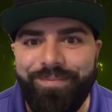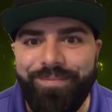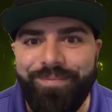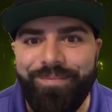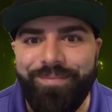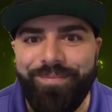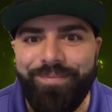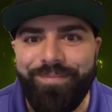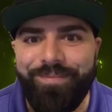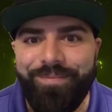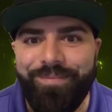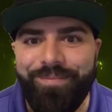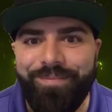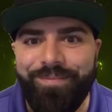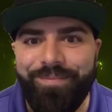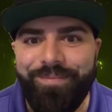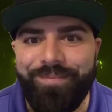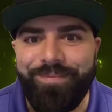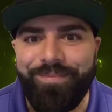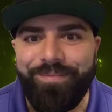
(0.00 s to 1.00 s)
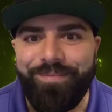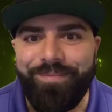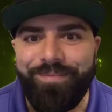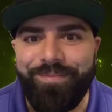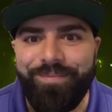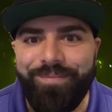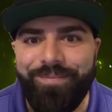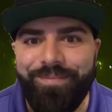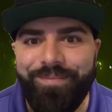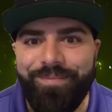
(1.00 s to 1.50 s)

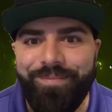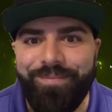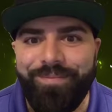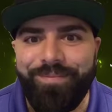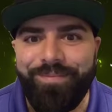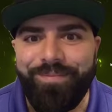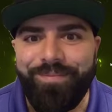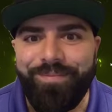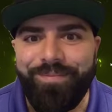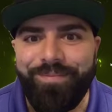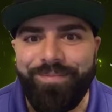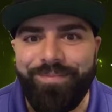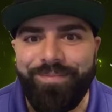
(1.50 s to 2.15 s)
[no speech]